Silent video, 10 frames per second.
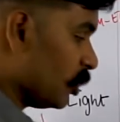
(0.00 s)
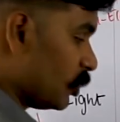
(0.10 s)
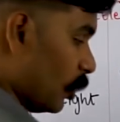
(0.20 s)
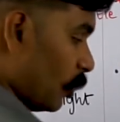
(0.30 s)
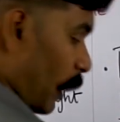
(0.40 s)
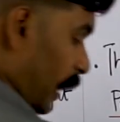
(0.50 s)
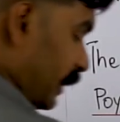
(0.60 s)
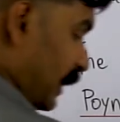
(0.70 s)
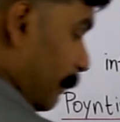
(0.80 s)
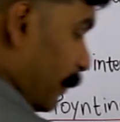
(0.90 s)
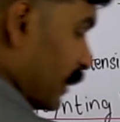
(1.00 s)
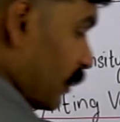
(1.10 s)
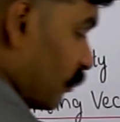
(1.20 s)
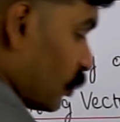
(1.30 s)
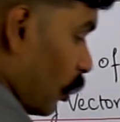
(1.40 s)
So at the
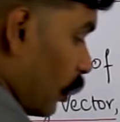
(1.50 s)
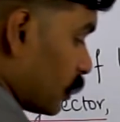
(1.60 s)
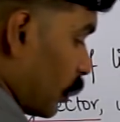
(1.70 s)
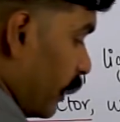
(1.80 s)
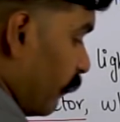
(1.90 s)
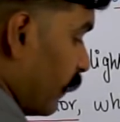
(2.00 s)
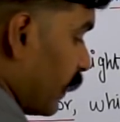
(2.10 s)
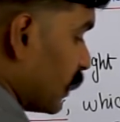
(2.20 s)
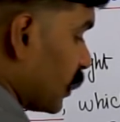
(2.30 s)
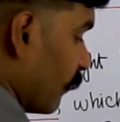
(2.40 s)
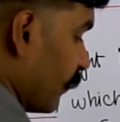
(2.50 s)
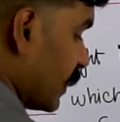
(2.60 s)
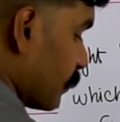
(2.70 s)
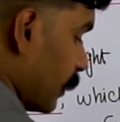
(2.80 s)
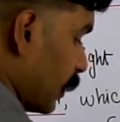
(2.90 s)
temperature of solidification of
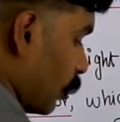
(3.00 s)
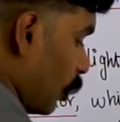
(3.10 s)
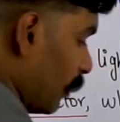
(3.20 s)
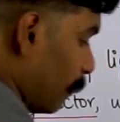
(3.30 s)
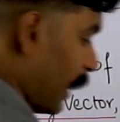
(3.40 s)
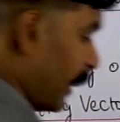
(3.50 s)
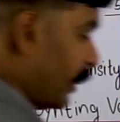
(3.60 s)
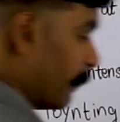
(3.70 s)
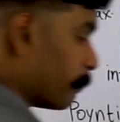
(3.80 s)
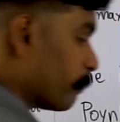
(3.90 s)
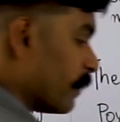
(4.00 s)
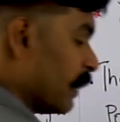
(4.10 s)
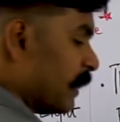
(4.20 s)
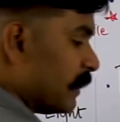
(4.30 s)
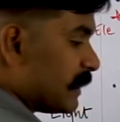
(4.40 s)
this metal called platinum,
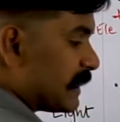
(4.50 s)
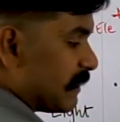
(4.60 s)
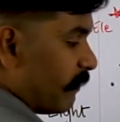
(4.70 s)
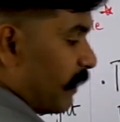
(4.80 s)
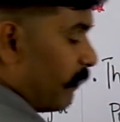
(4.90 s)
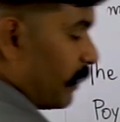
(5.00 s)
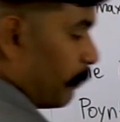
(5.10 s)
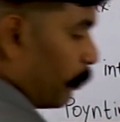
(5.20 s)
this is a very, very